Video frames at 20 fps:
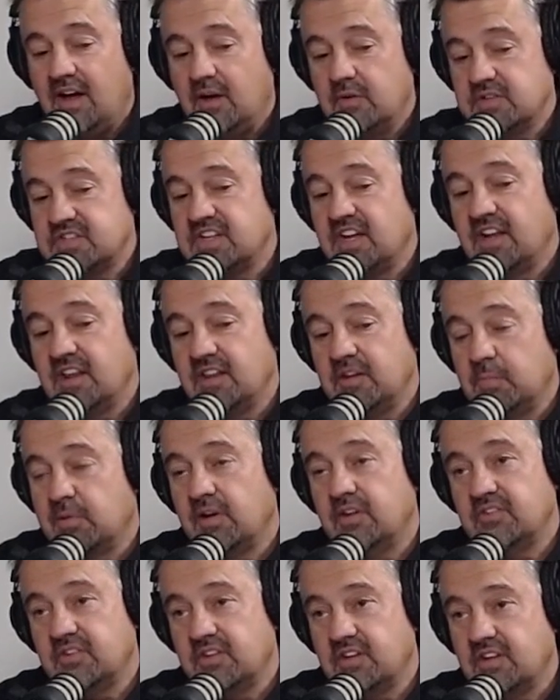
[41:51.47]
I was telling the
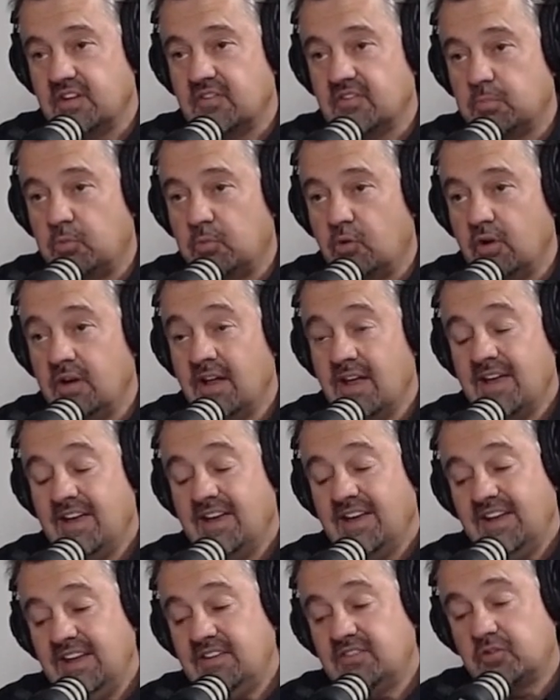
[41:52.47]
president this morning,
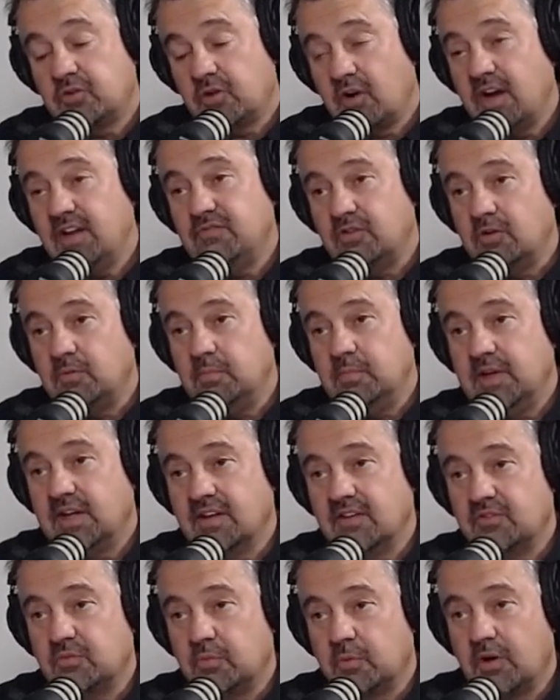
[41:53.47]
he's grateful
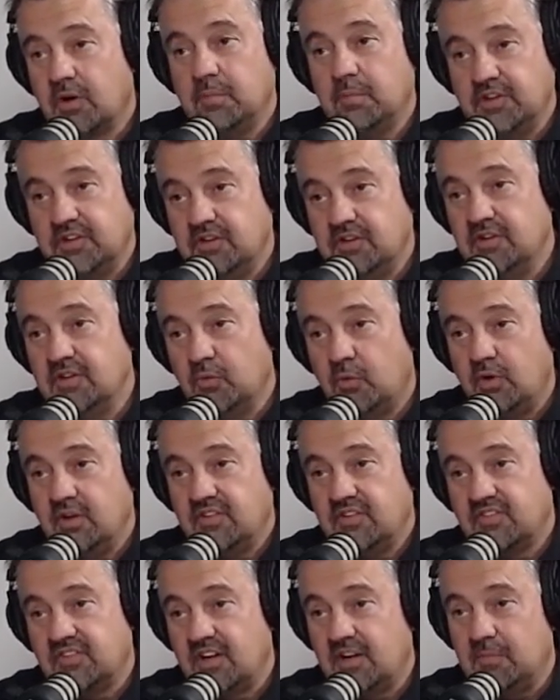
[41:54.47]
because we're able to do it in one
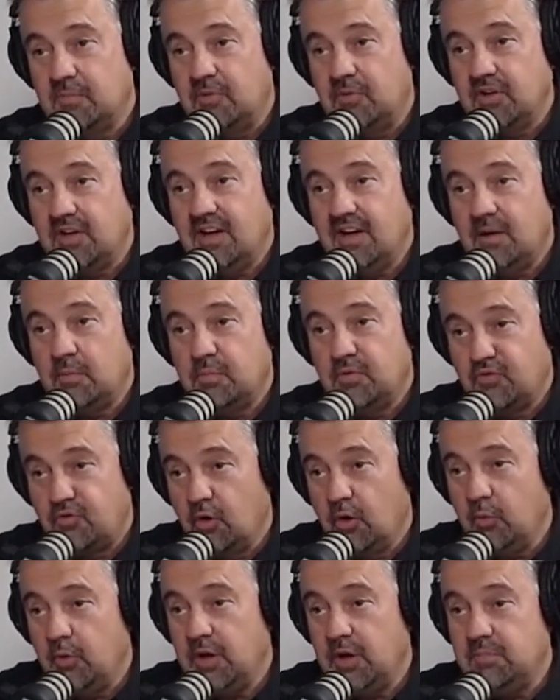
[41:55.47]
ceremony now.
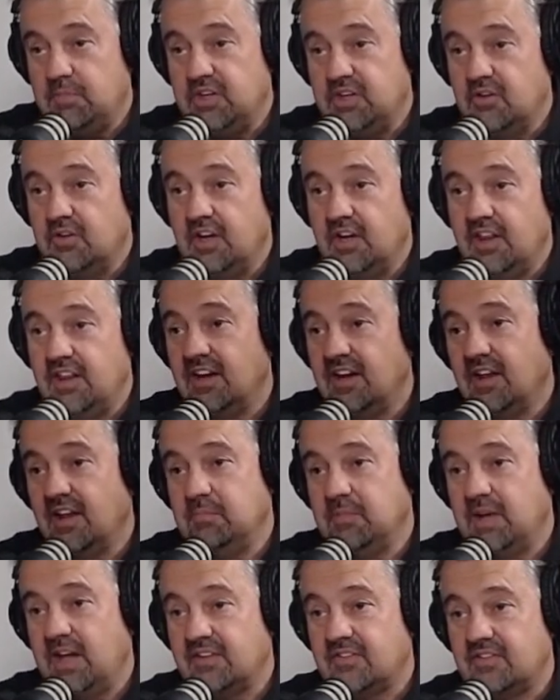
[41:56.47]
Before we'd been doing it in the
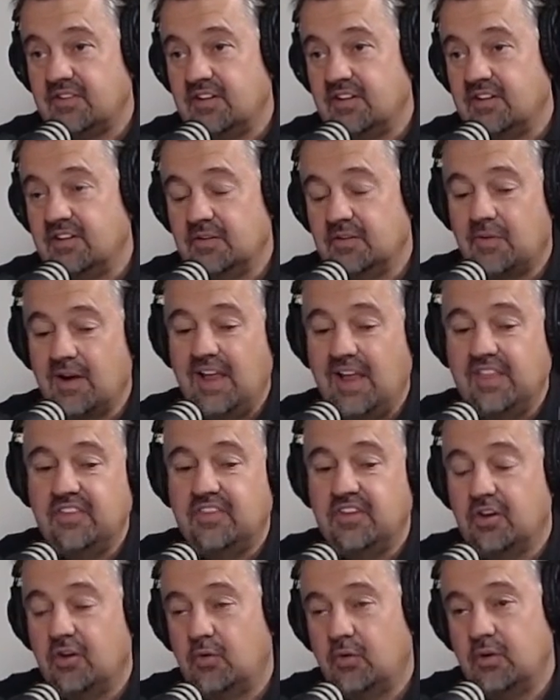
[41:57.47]
Alumni Center, and rather
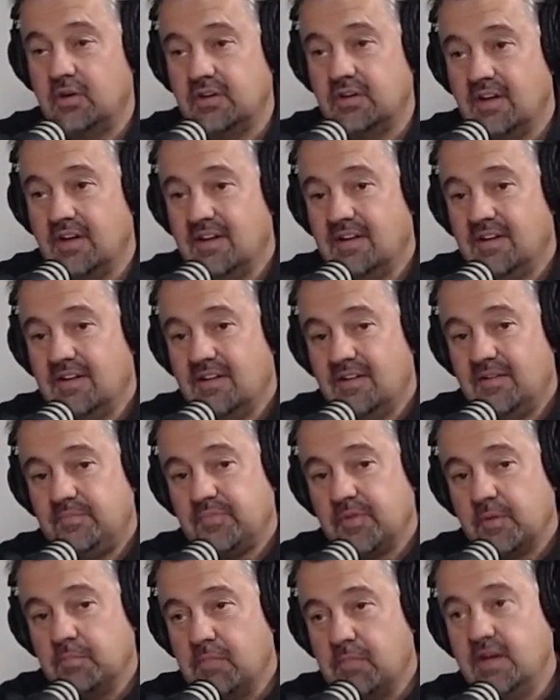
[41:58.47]
than going
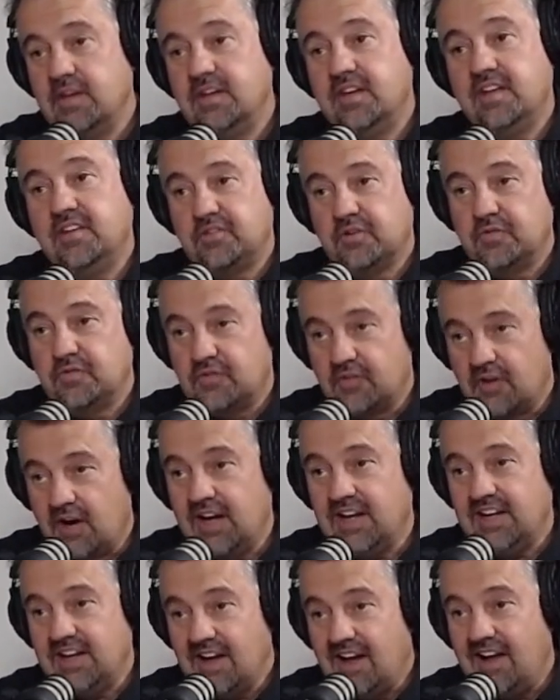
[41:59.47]
Monday through
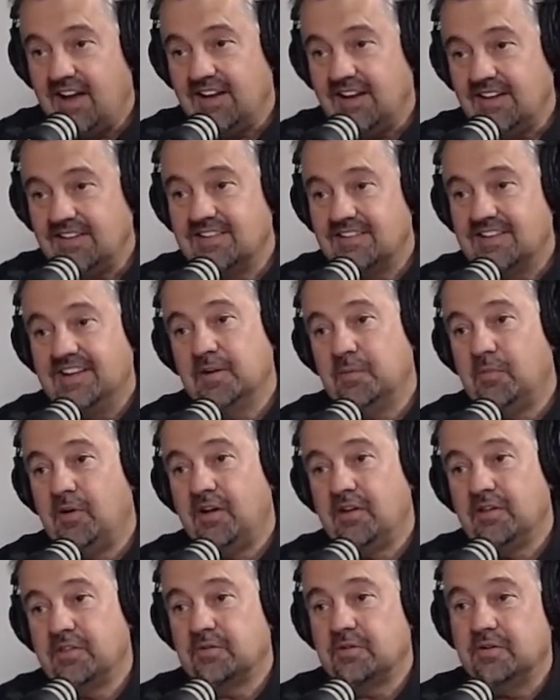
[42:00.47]
Friday night to get them
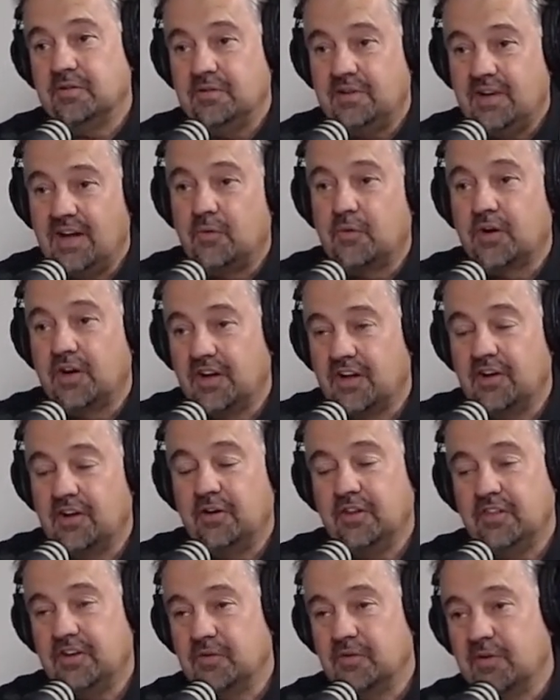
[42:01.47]
all through, now we're going to go
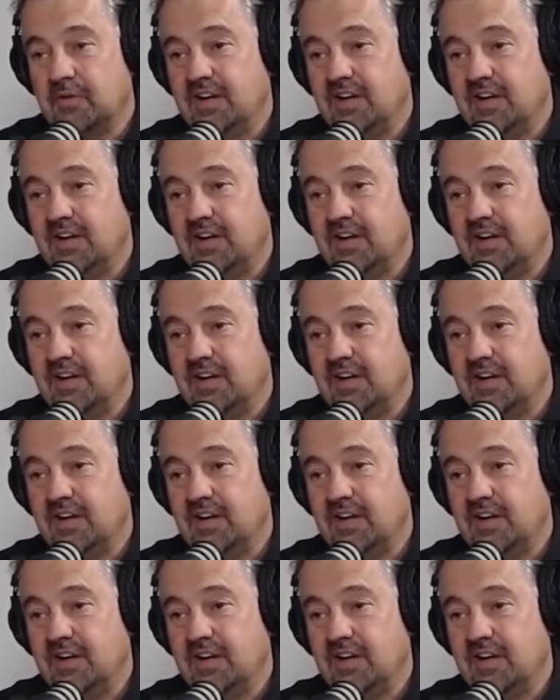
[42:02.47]
to the arena.